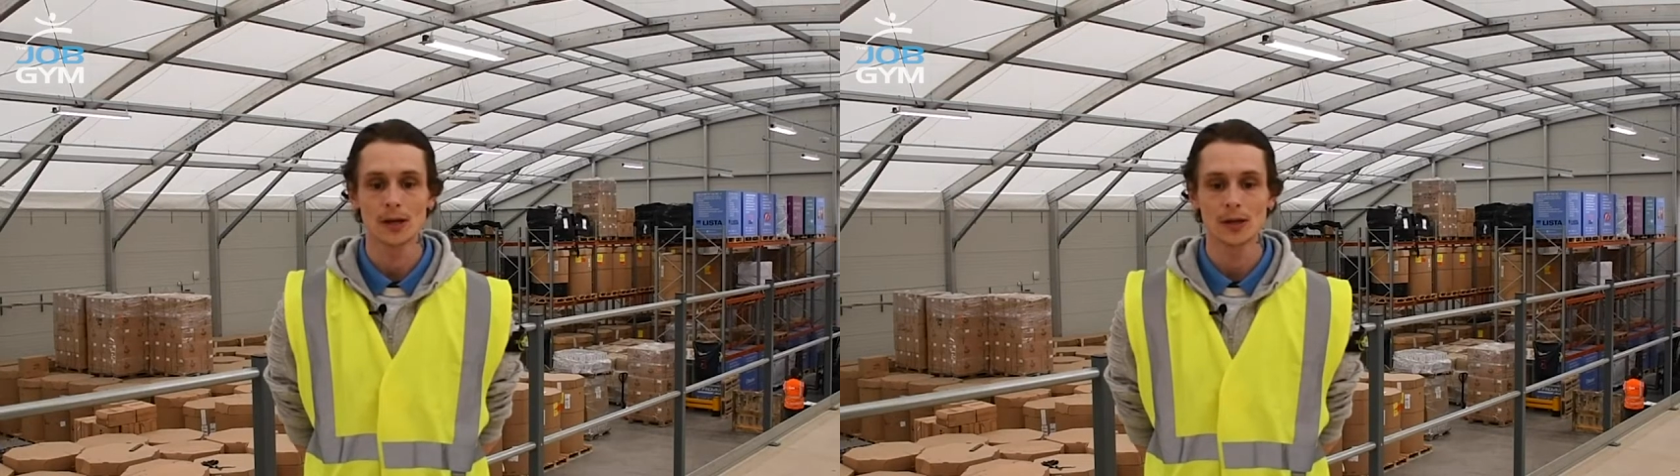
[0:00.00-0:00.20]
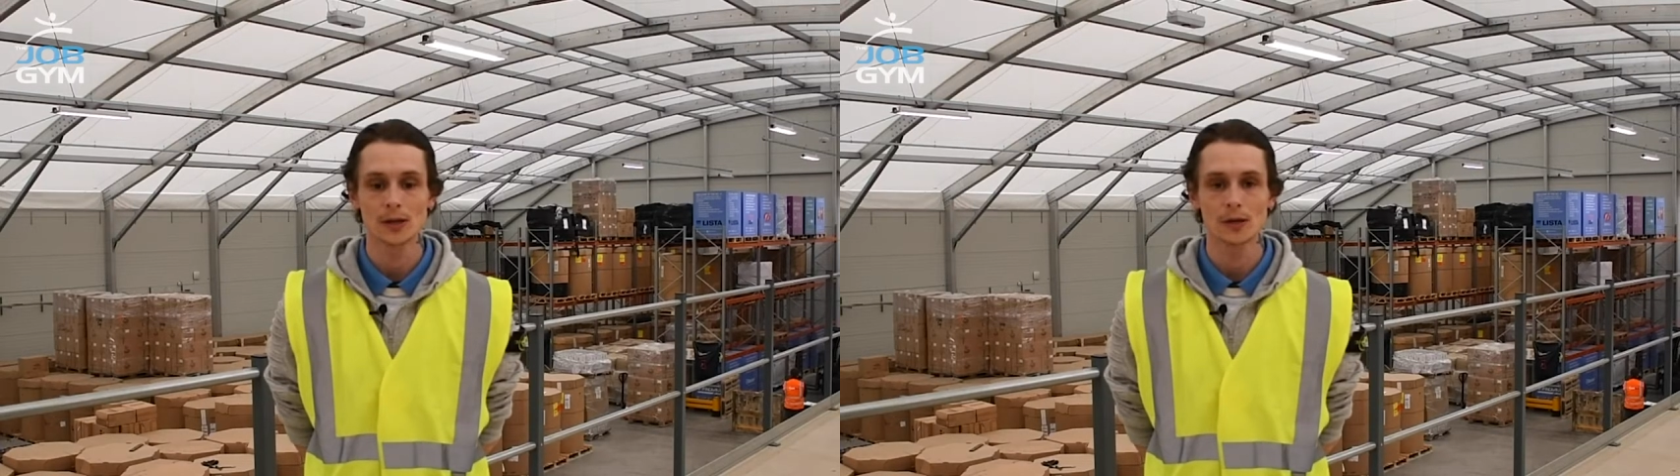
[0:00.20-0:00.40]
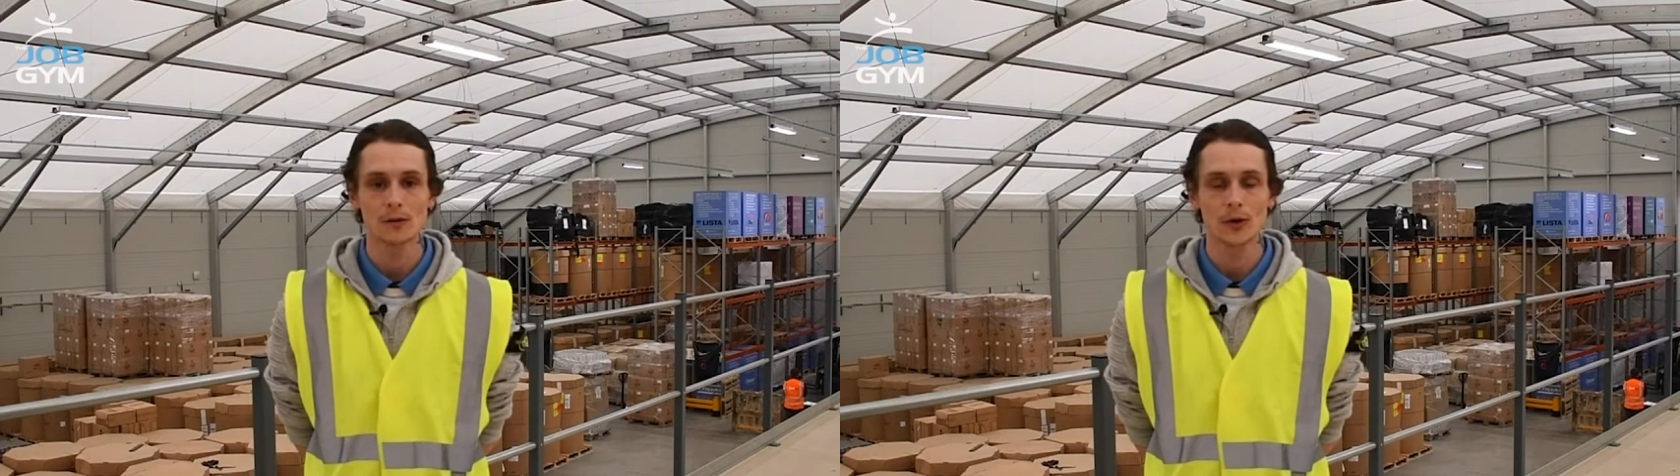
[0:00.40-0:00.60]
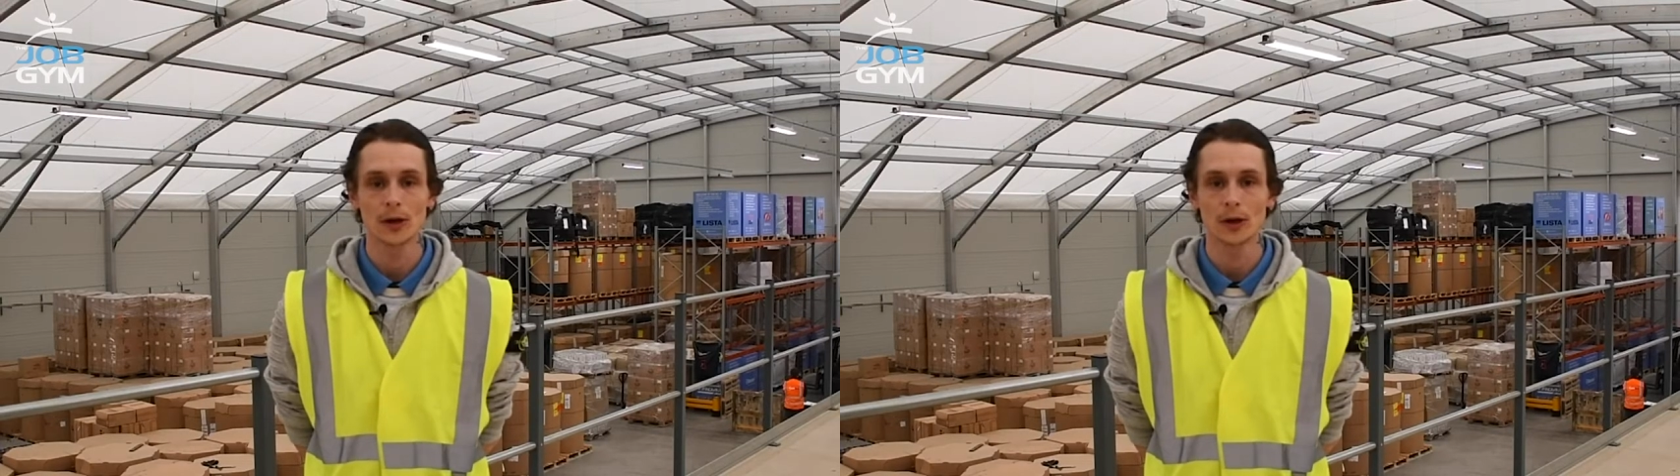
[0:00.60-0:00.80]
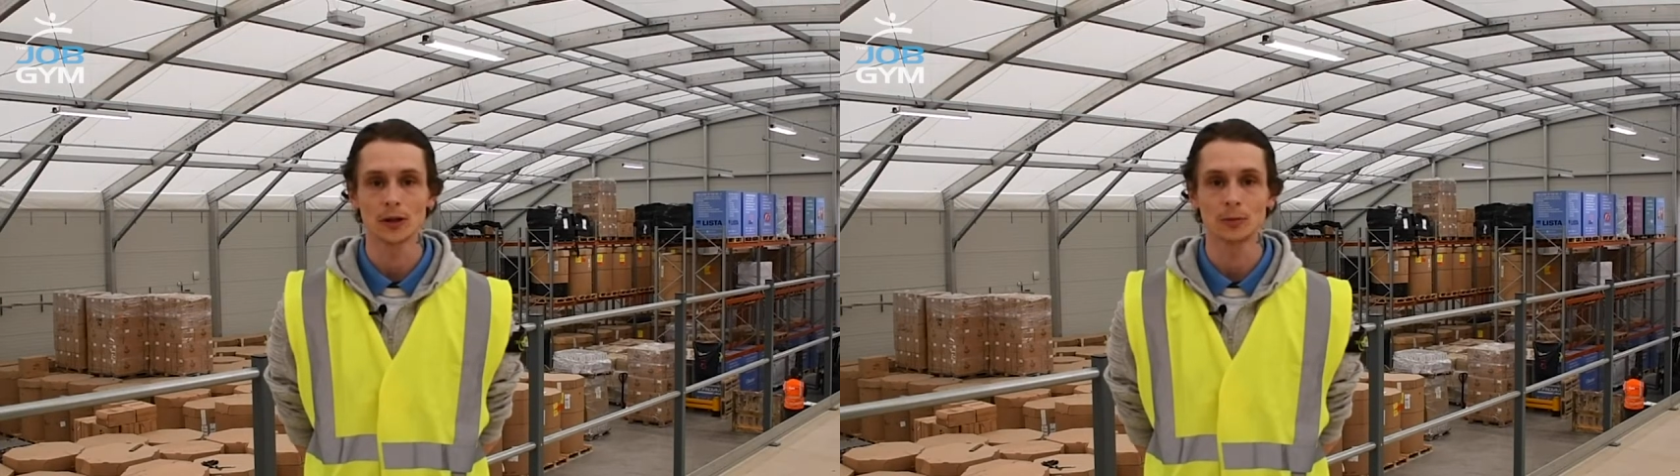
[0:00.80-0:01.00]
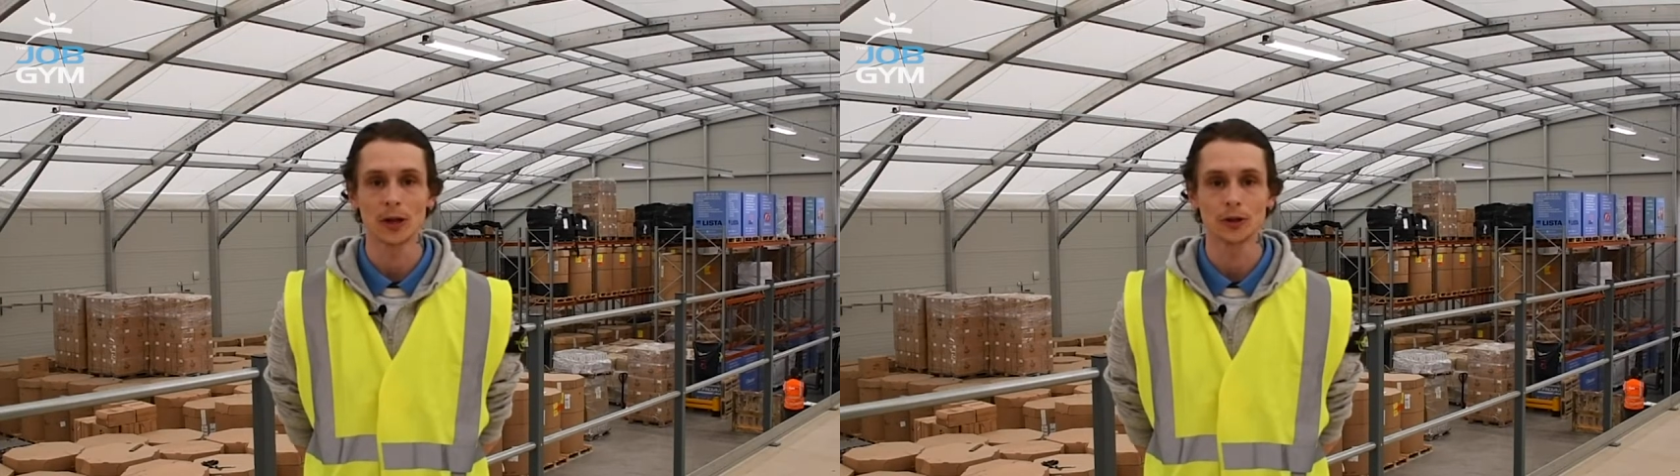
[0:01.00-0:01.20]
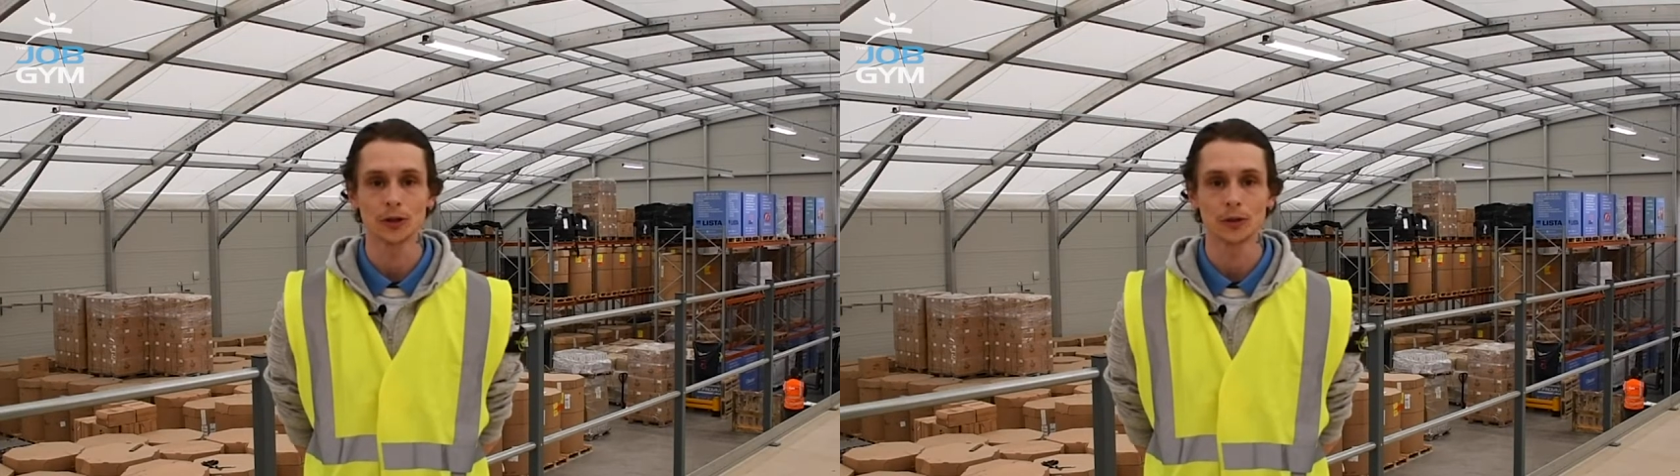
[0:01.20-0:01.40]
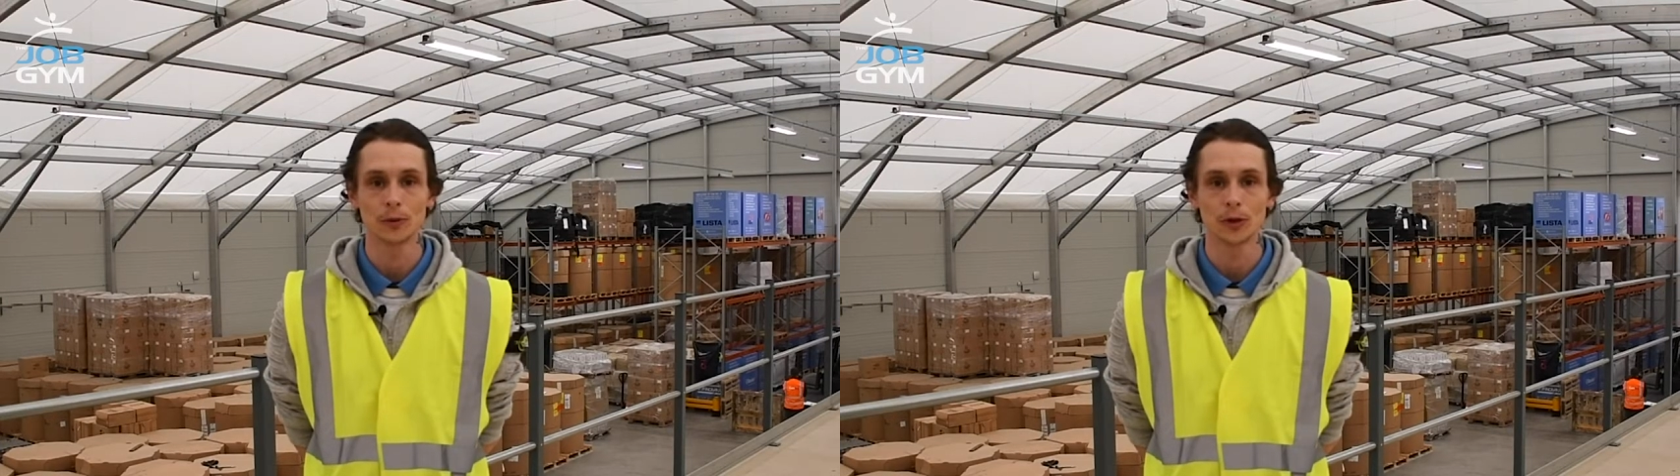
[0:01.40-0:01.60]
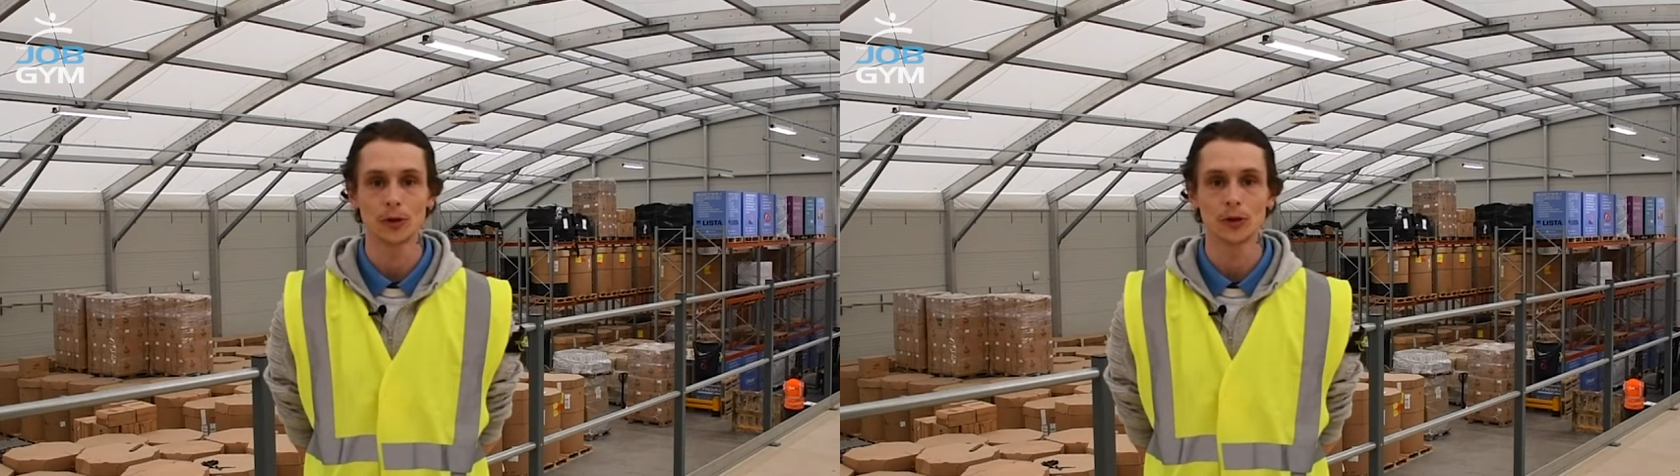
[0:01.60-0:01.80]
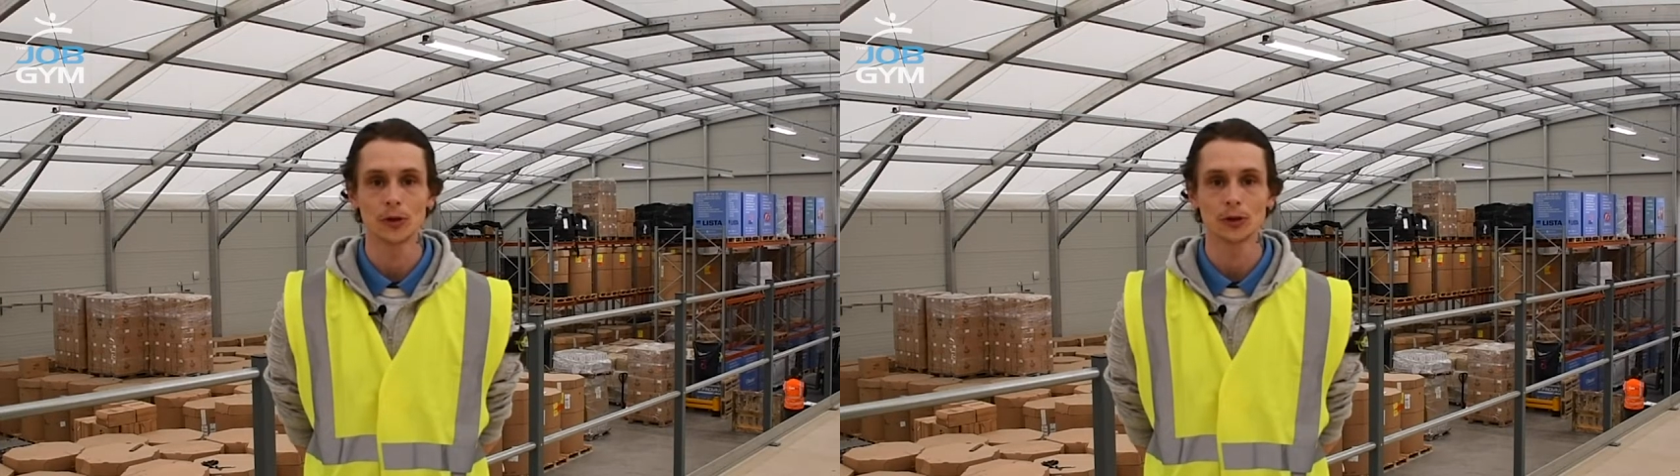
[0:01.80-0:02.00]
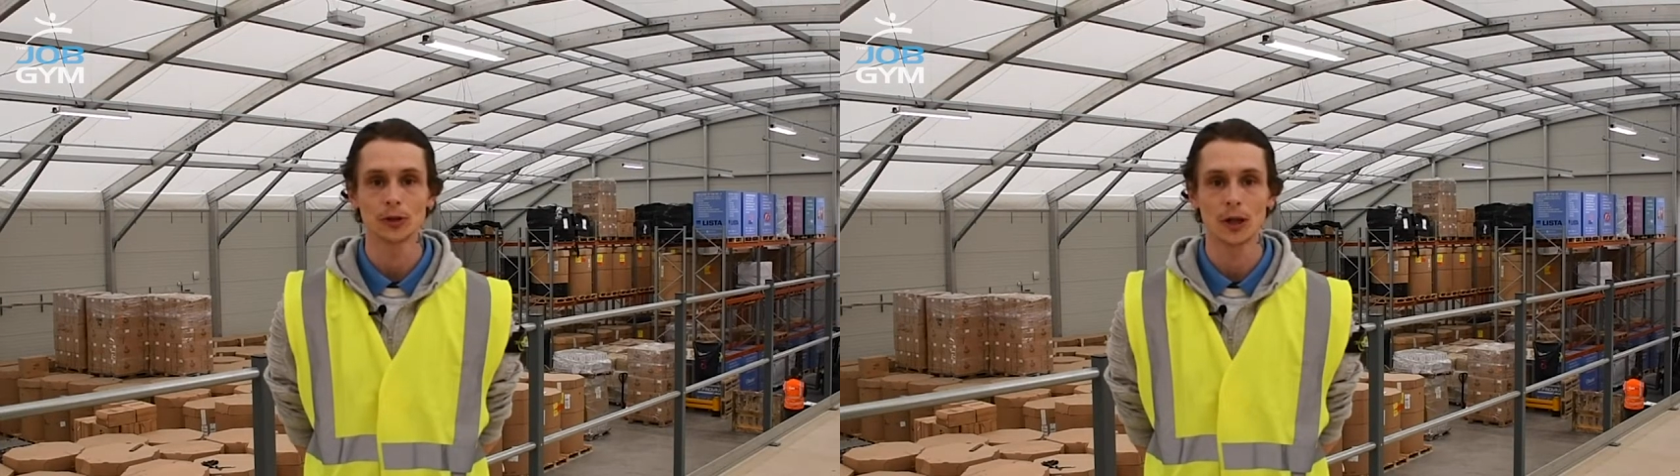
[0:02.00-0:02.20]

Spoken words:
there's great knowledge by the tutors,